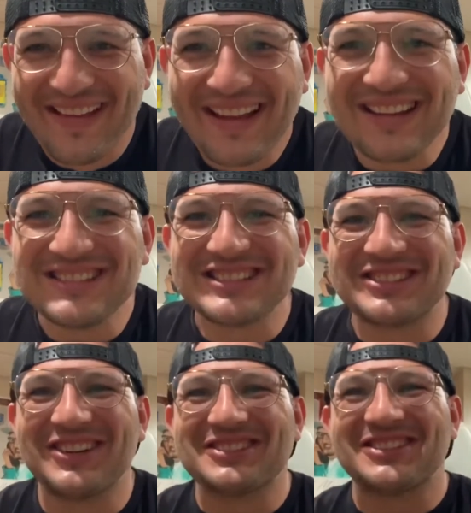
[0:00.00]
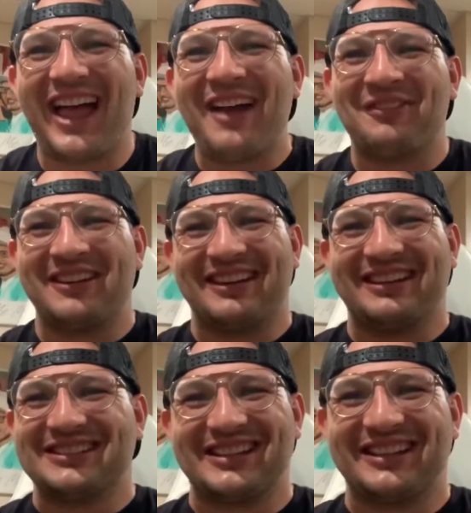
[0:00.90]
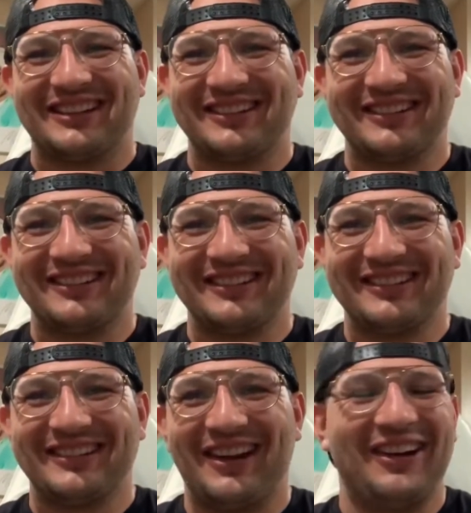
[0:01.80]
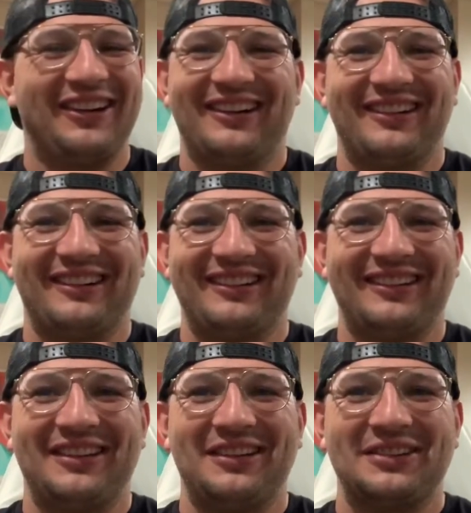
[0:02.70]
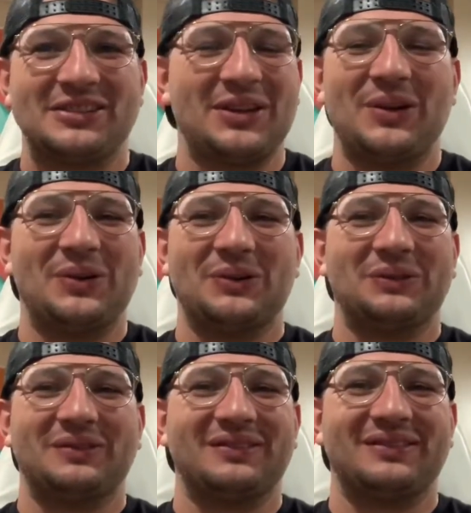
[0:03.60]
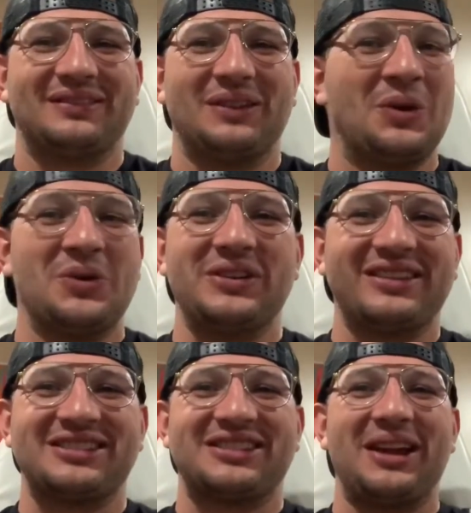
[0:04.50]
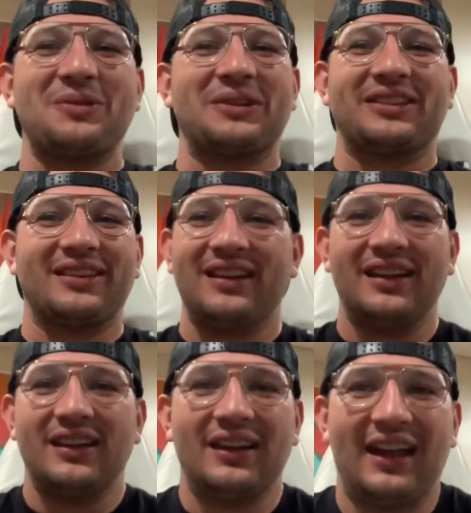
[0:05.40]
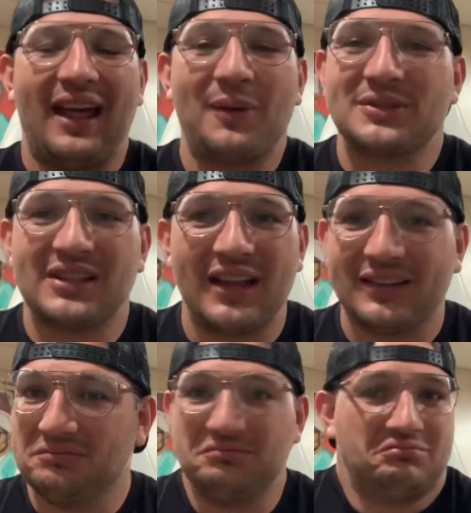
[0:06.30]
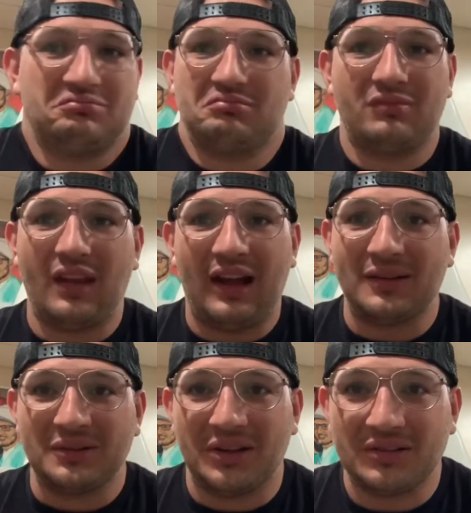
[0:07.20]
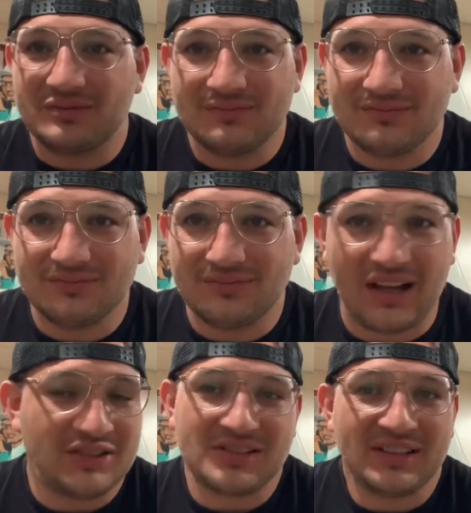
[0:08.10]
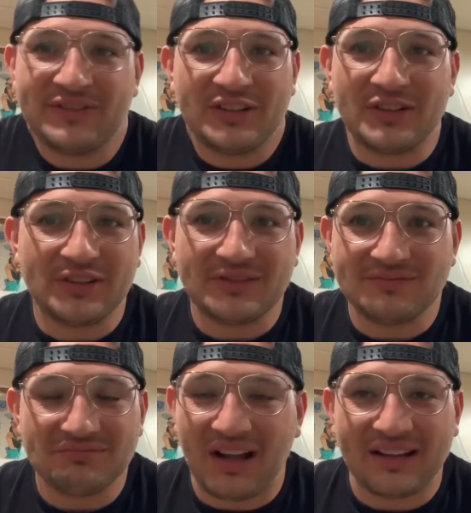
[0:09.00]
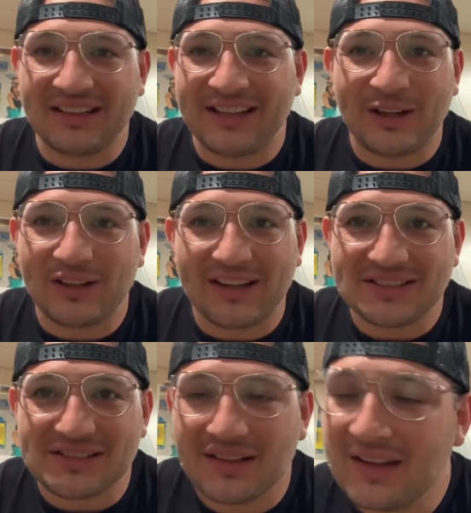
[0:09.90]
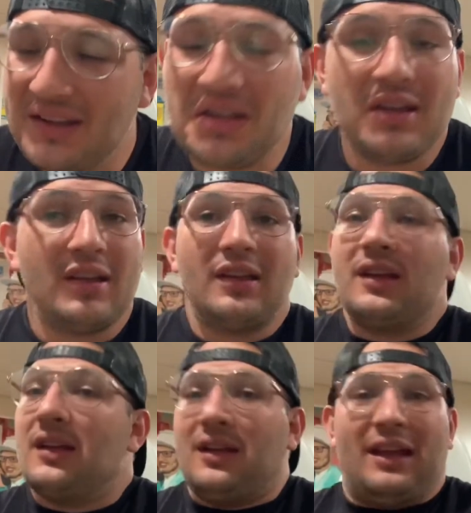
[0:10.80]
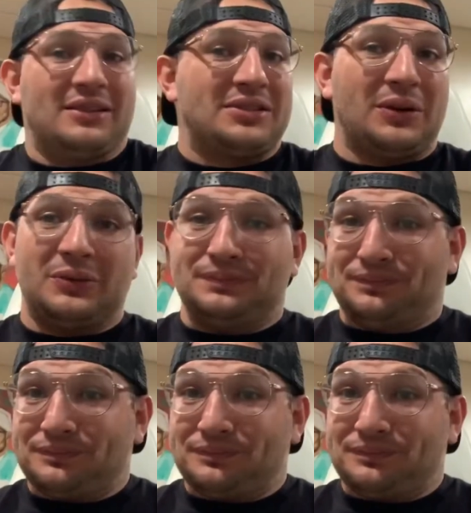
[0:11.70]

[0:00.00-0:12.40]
he just starts laughing and he's like, so who are you going to stay with? And I was like, I don't know. I just live here, dude. I could care less. And so